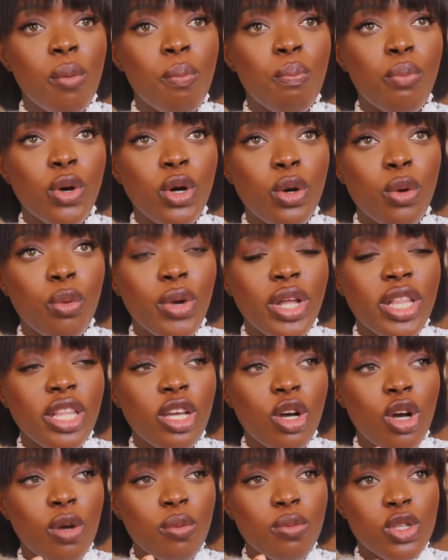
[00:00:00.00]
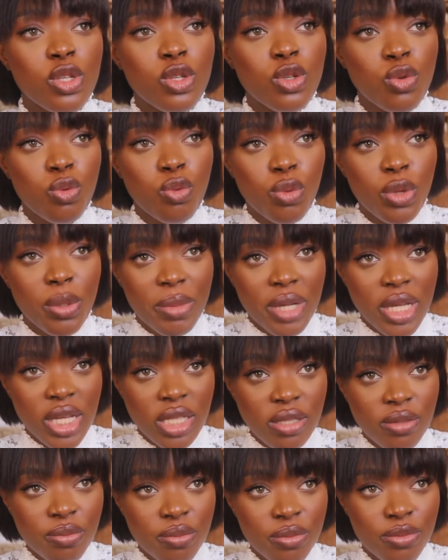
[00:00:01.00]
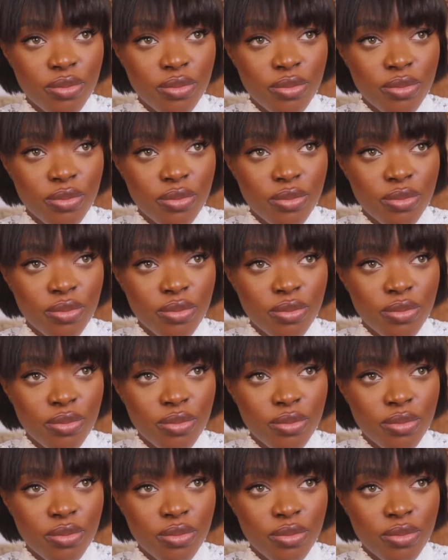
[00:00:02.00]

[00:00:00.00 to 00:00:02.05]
But when it comes to women,